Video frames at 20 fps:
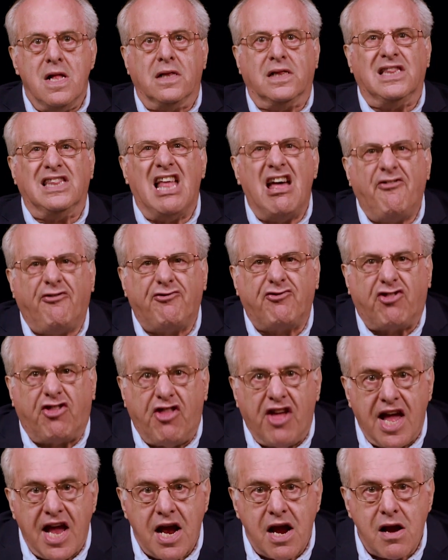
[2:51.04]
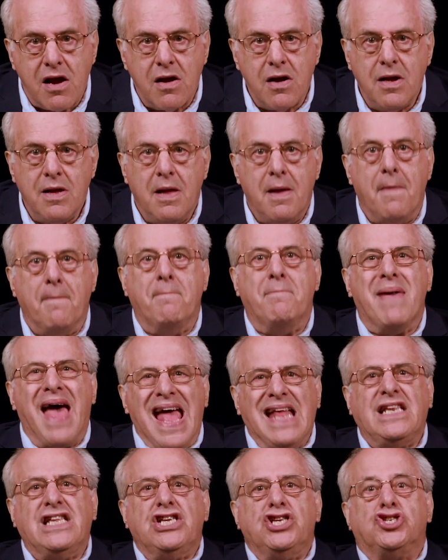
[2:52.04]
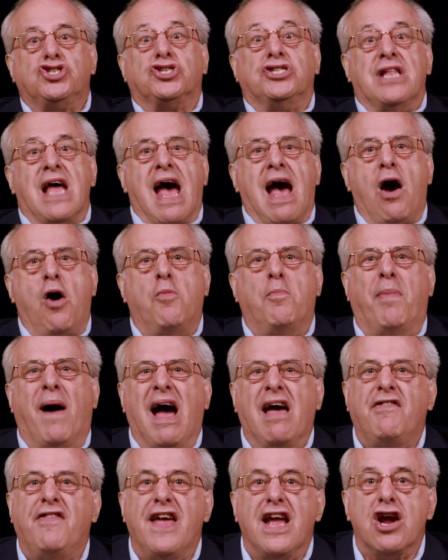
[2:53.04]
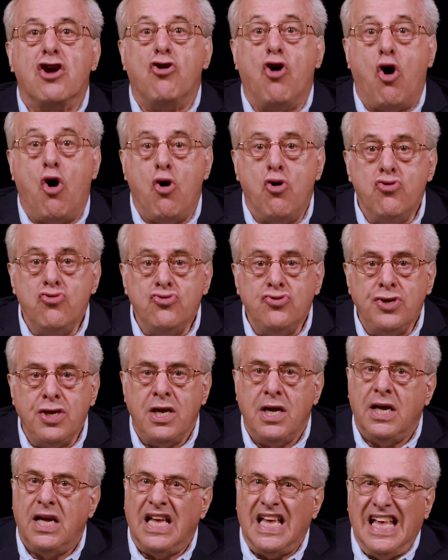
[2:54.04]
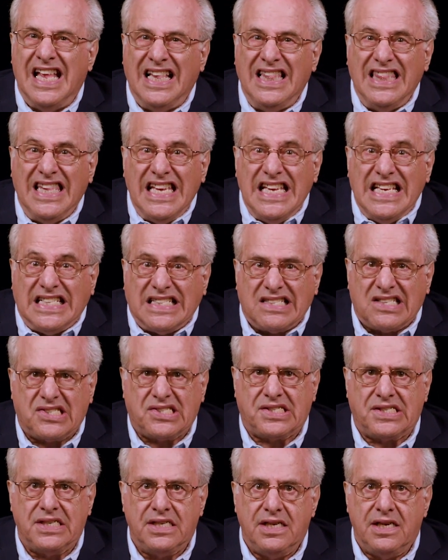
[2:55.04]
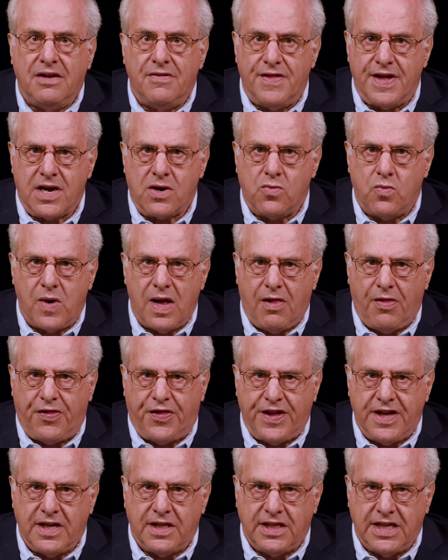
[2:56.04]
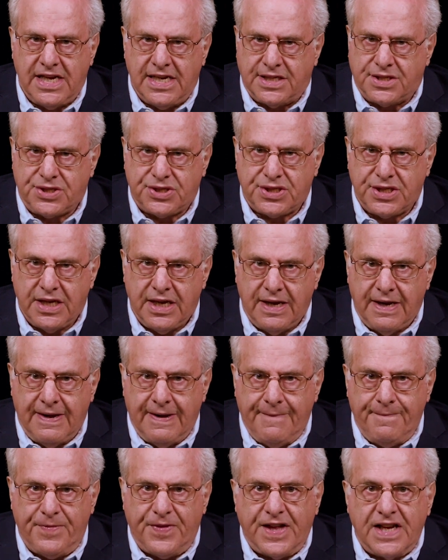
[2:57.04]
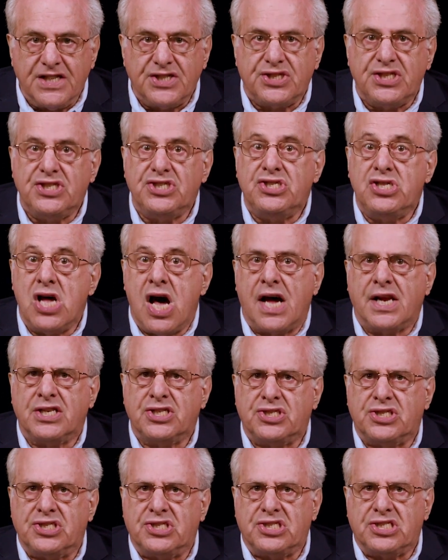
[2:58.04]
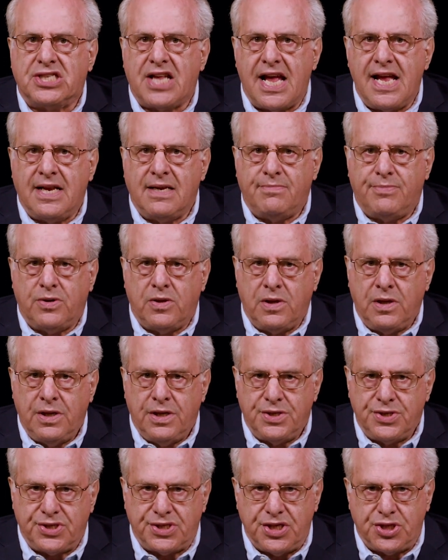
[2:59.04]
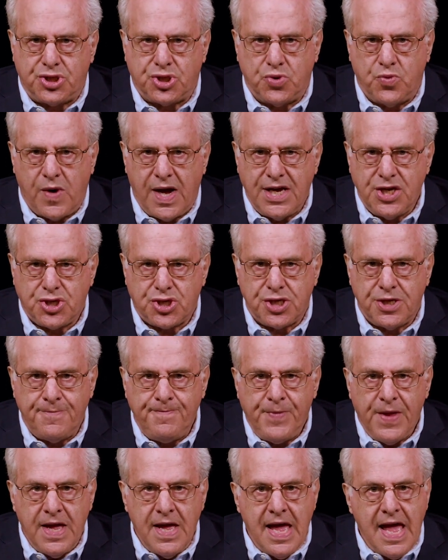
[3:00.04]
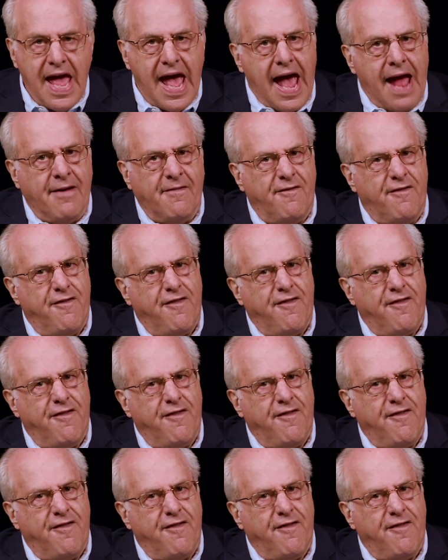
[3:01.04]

left there, managed now by their own elites, their wealthy elites. This is not a sustainable situation. And